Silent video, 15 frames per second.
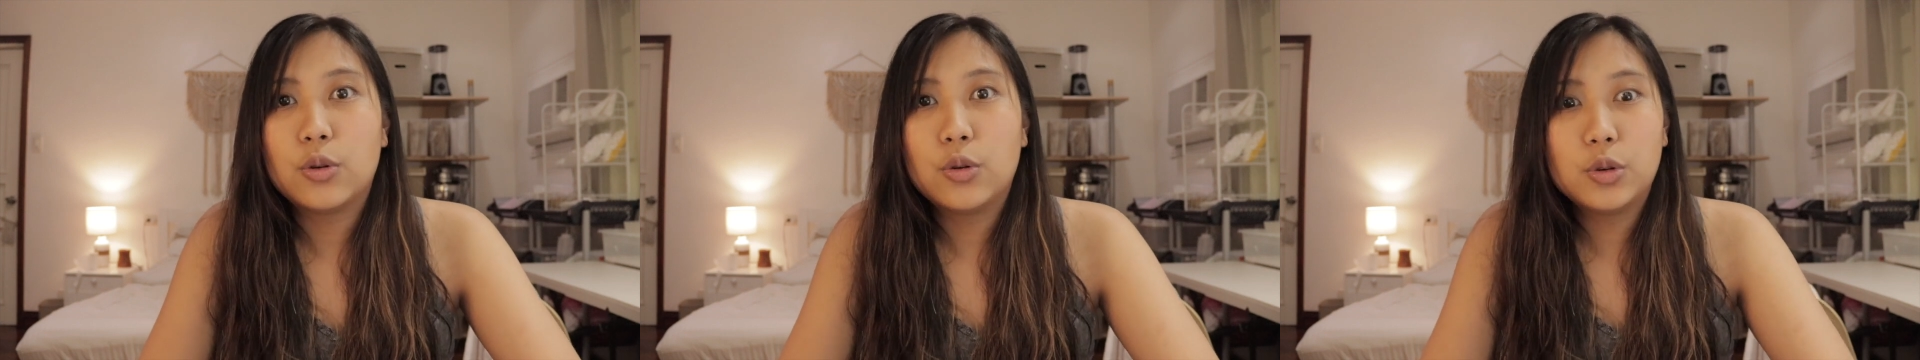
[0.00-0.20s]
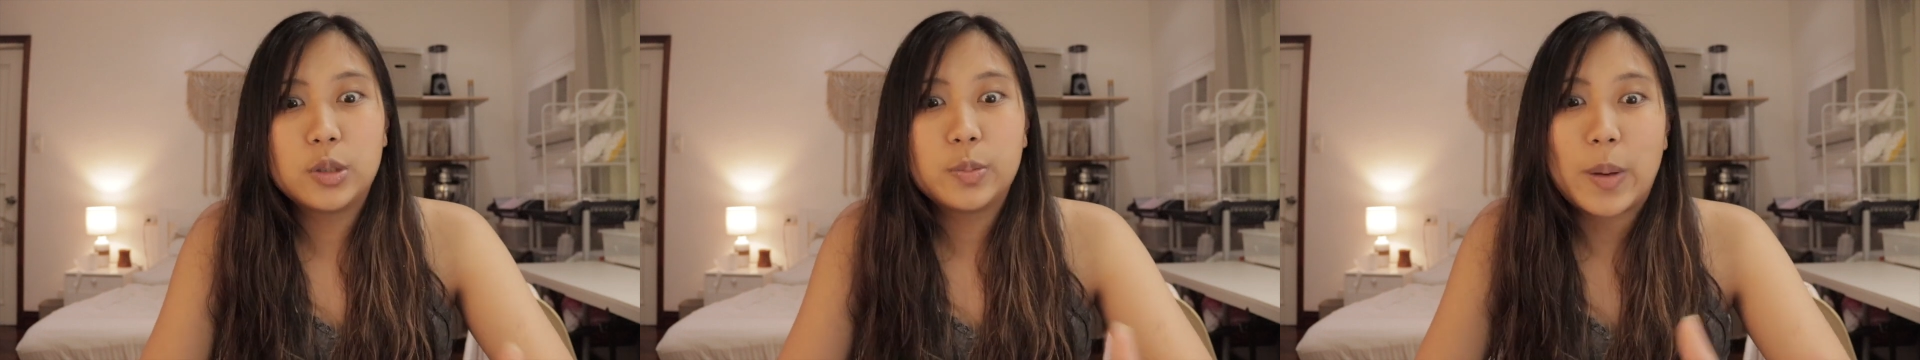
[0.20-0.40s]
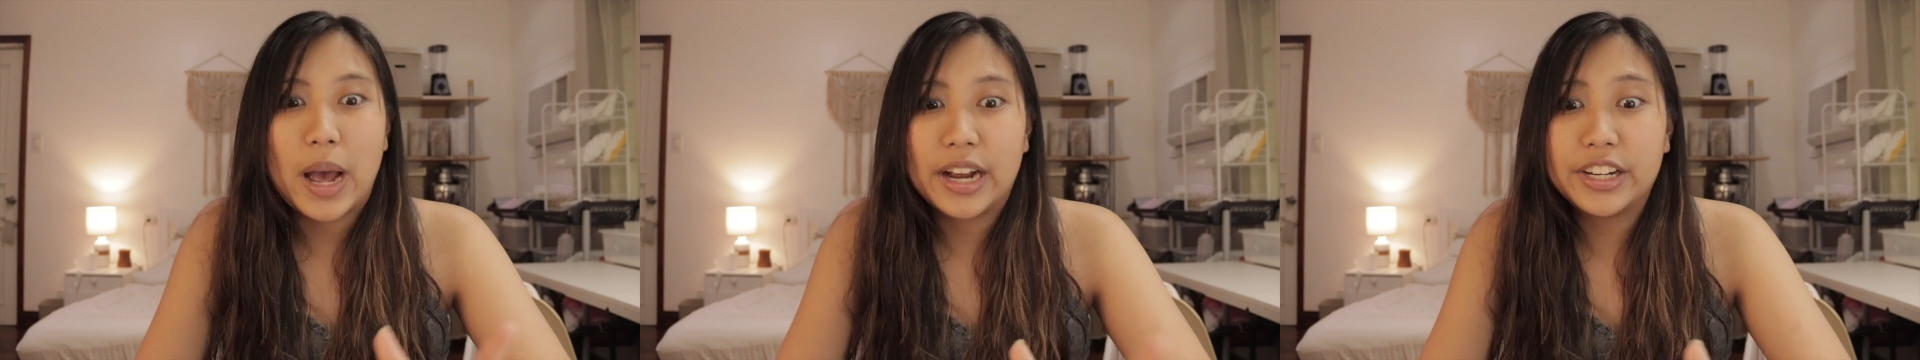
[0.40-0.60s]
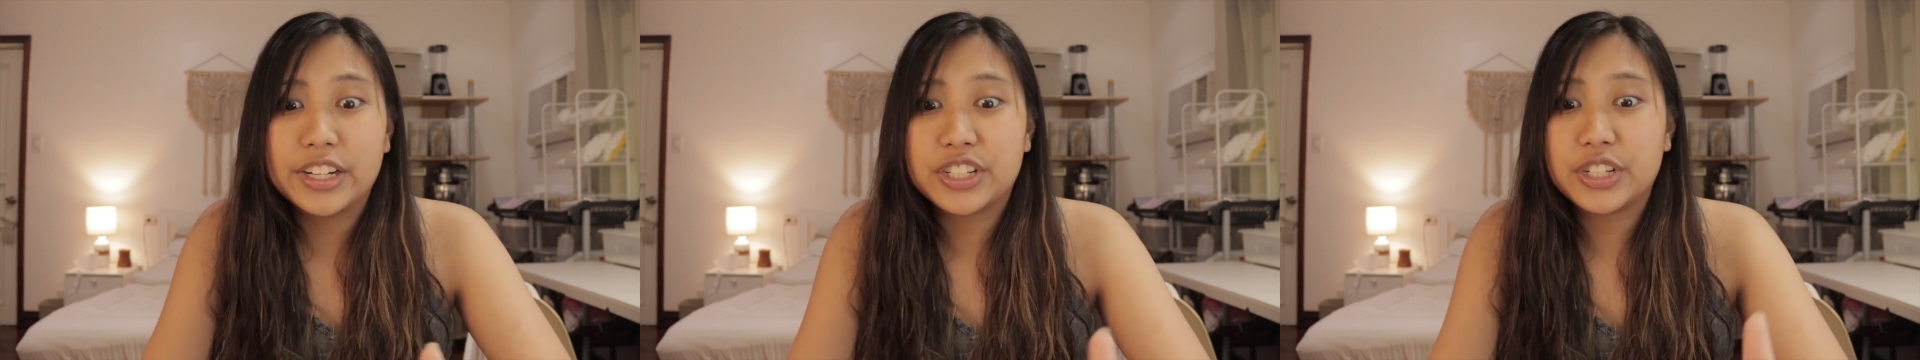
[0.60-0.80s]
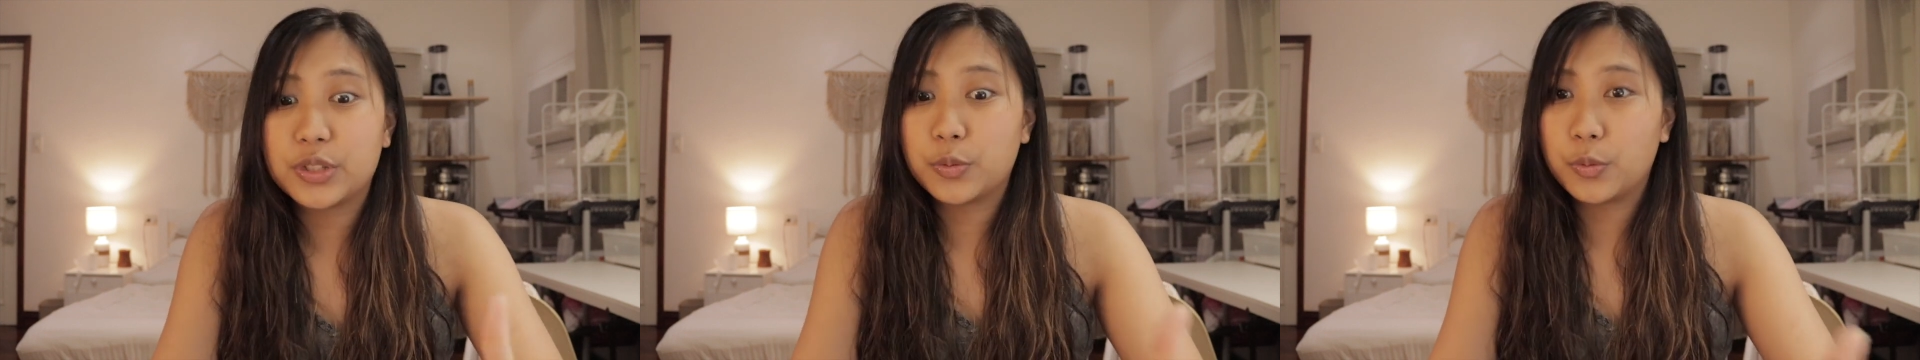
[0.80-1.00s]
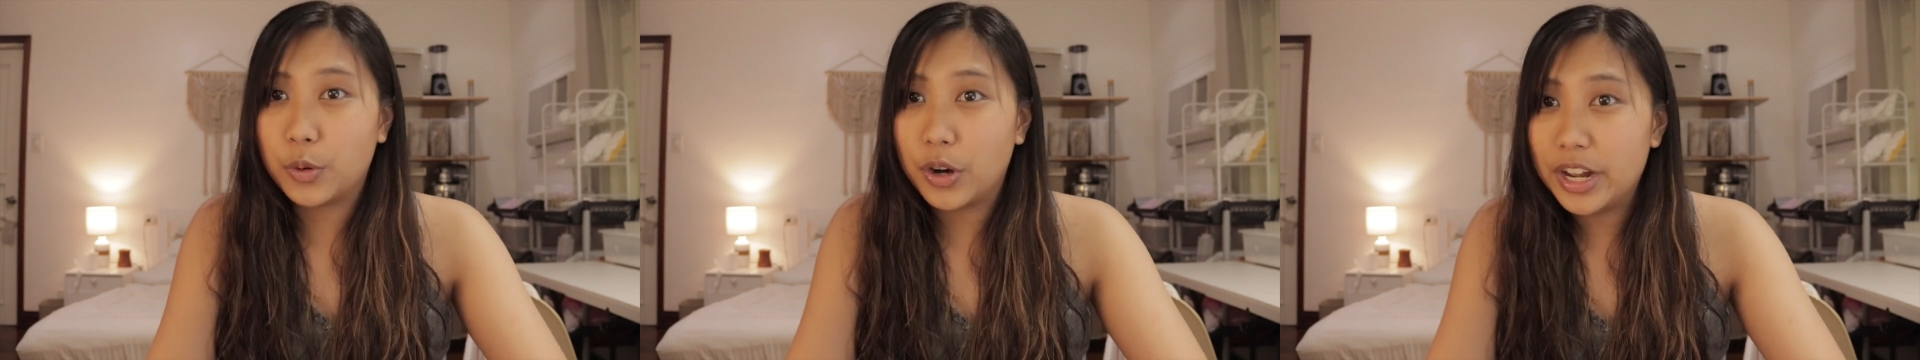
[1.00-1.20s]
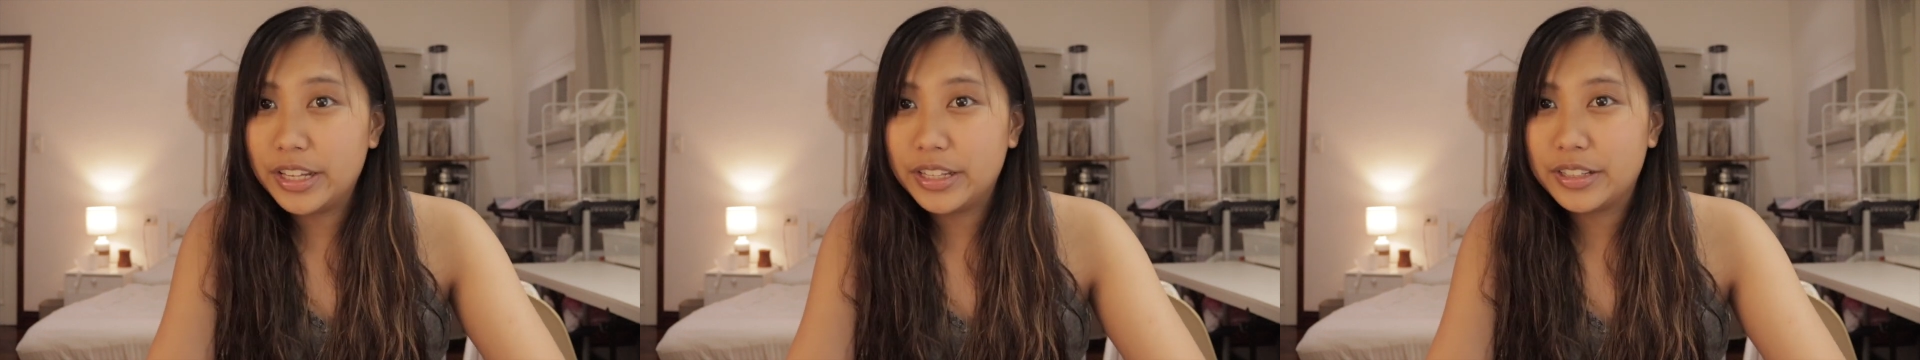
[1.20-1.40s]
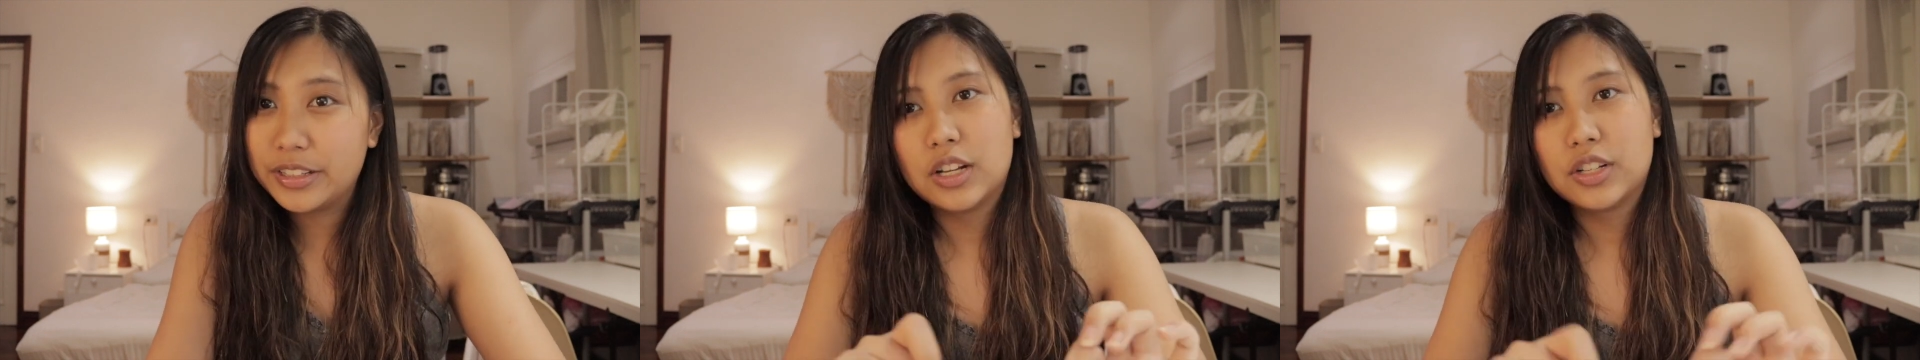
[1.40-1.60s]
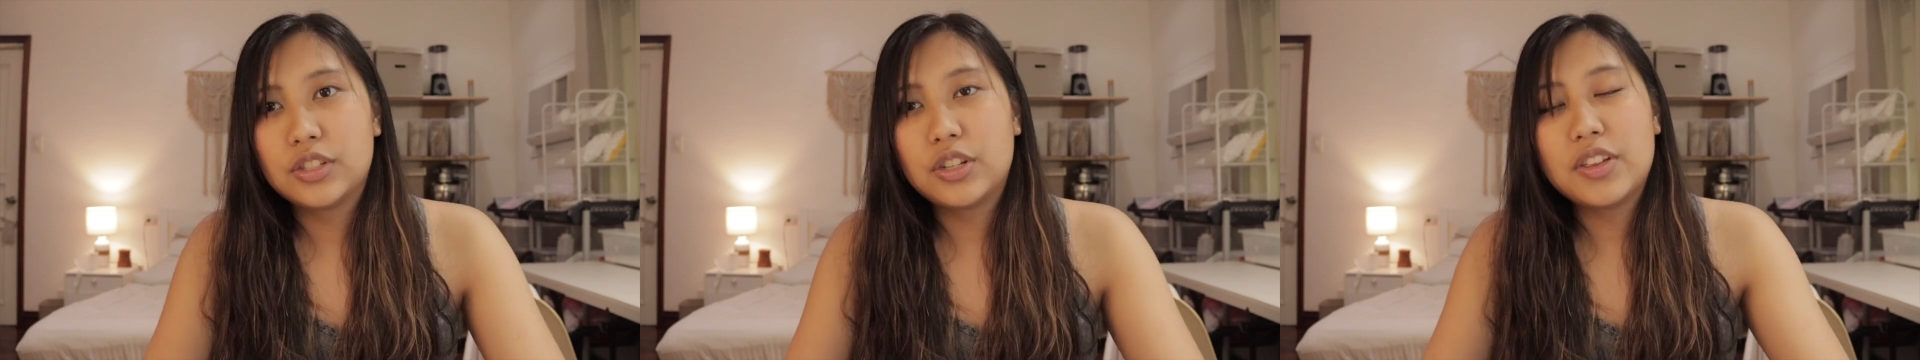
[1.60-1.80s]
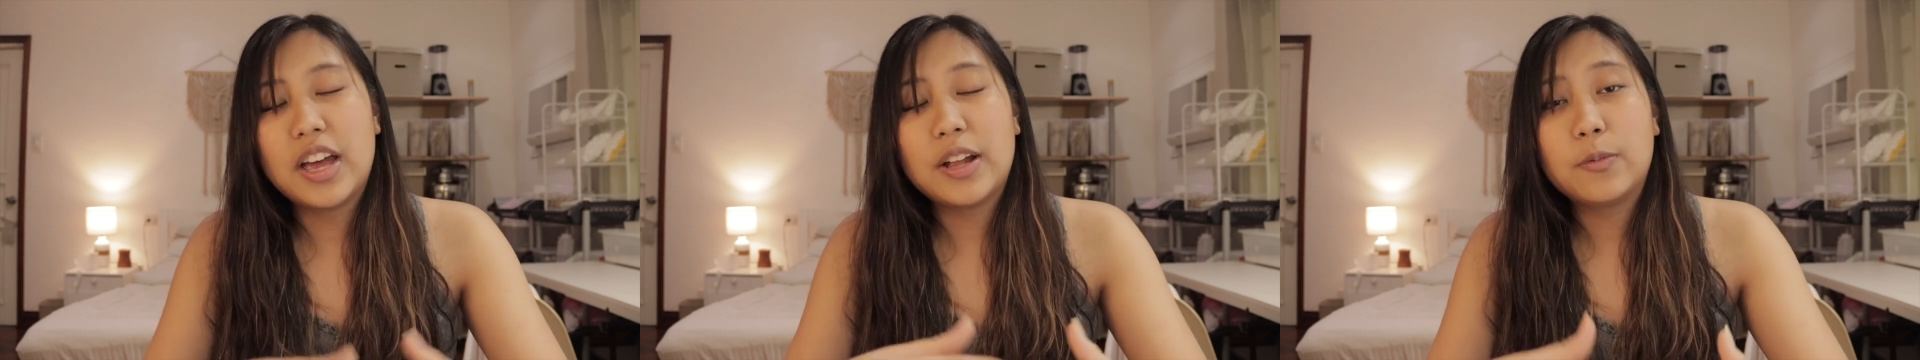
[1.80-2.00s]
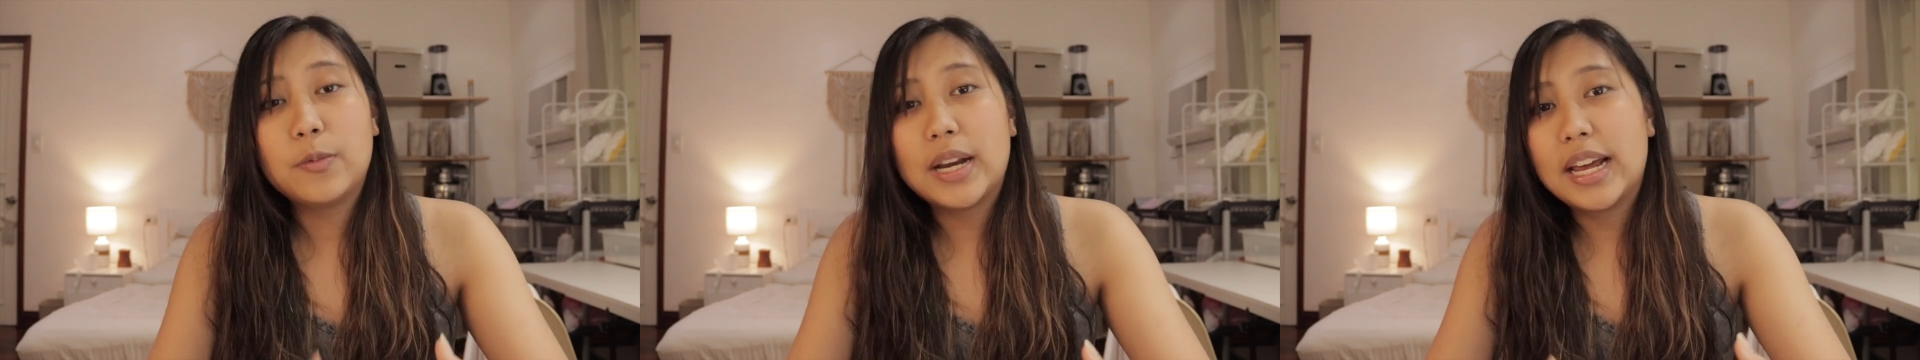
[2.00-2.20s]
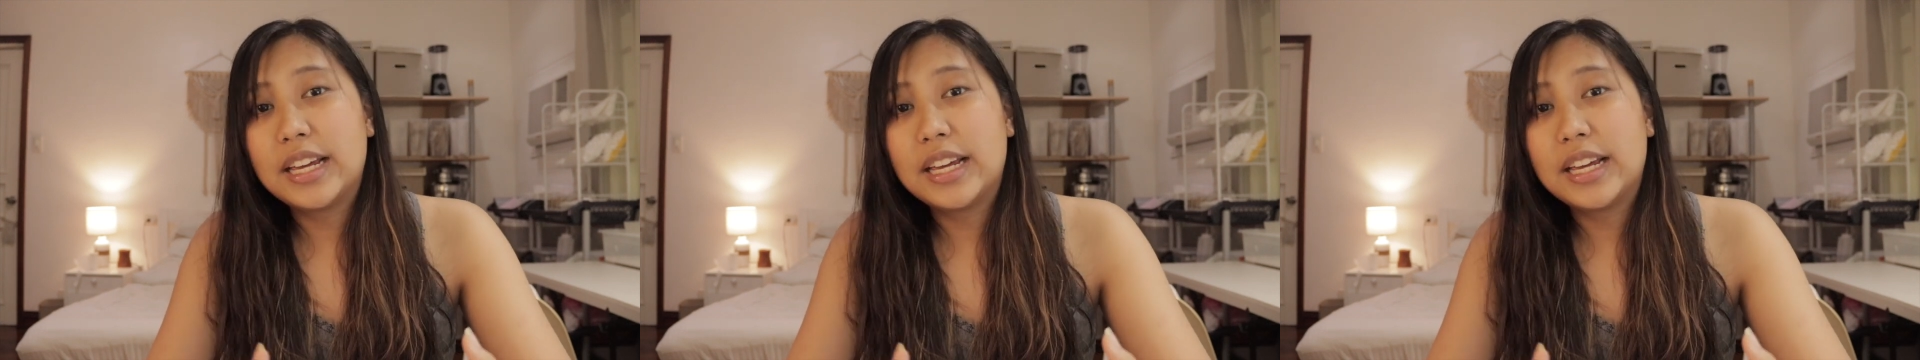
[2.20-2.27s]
whose package is what, so that when